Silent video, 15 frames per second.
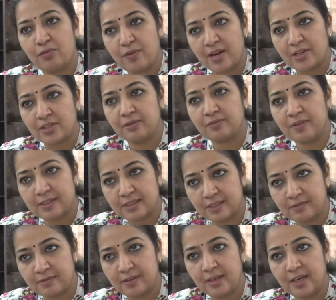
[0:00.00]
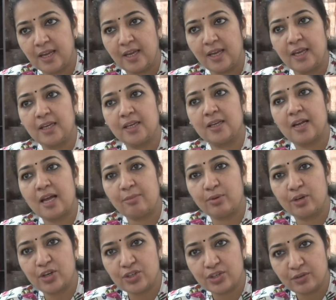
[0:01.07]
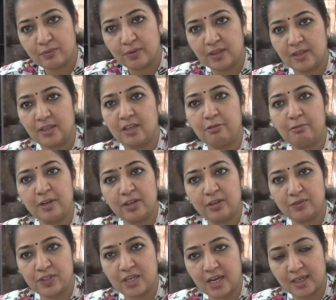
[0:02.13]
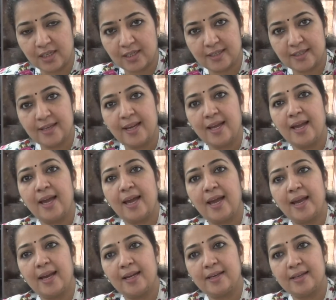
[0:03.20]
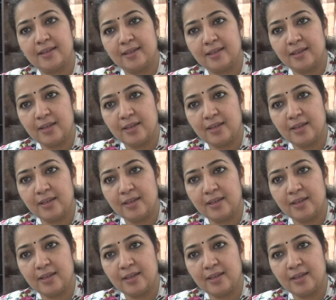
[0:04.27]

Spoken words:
Fashion Festival in collaboration with Government of Jharkhand and